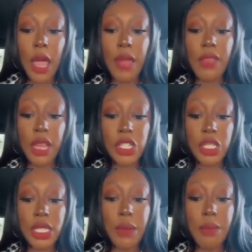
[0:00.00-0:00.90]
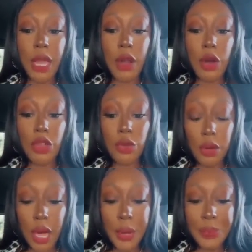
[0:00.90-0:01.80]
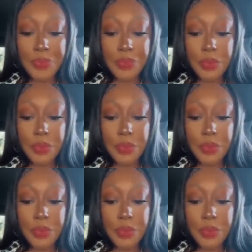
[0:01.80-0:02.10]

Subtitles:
And then she said, Megan, are you okay?